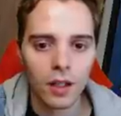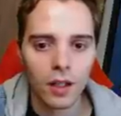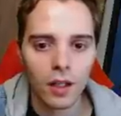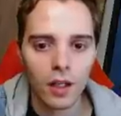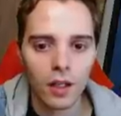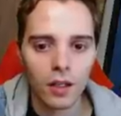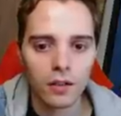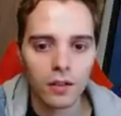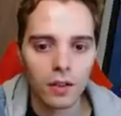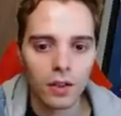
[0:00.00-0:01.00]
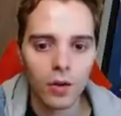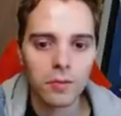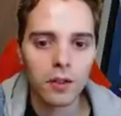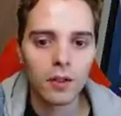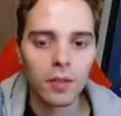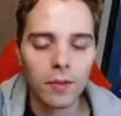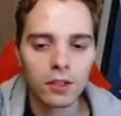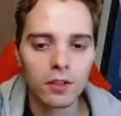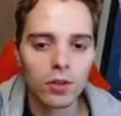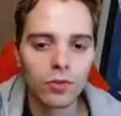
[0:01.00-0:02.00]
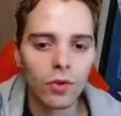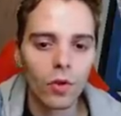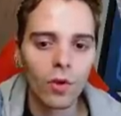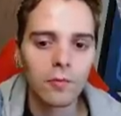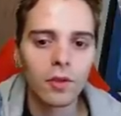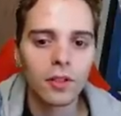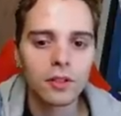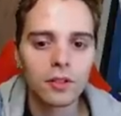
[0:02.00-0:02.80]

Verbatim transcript: and a uh, quick ball. I'm actually gonna go for a quick ball here